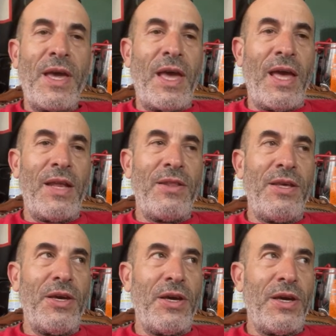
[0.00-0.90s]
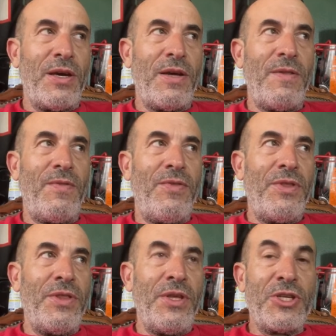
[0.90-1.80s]
And the
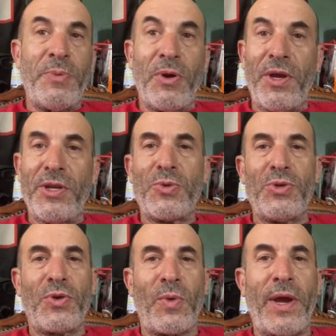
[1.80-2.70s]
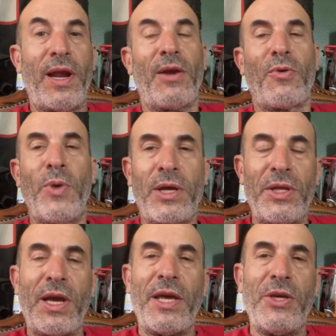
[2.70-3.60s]
experience was great. I
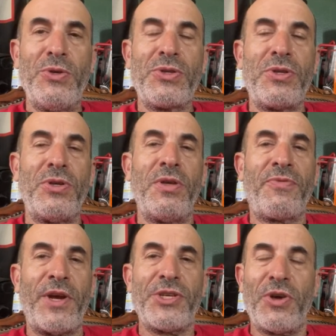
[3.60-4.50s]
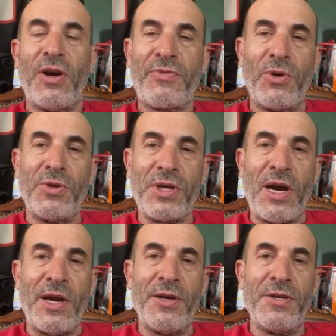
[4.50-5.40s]
quickly got used to the fresh off-road
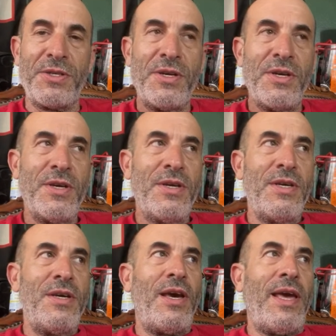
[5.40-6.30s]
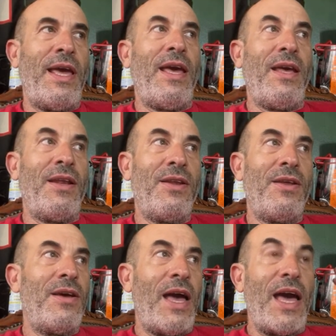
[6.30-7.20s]
tires,
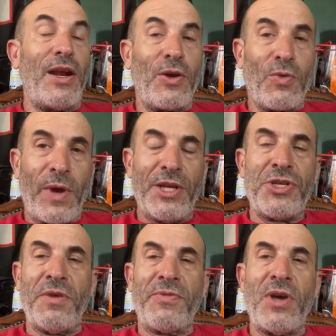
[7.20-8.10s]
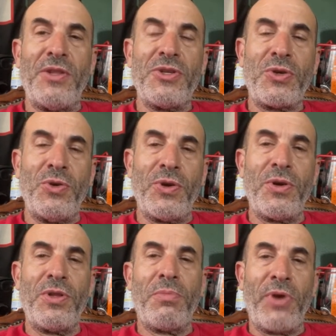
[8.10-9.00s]
and I had a great shift on the
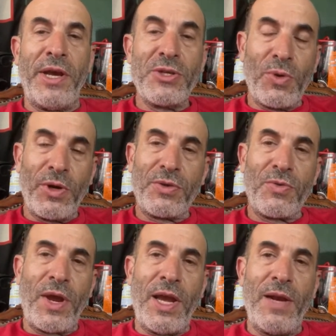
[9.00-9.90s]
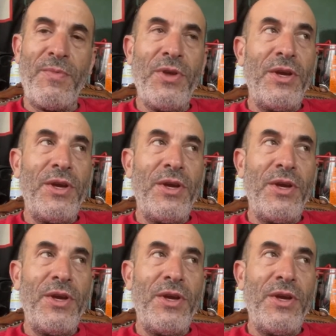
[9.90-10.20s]
scooter. The brakes worked great.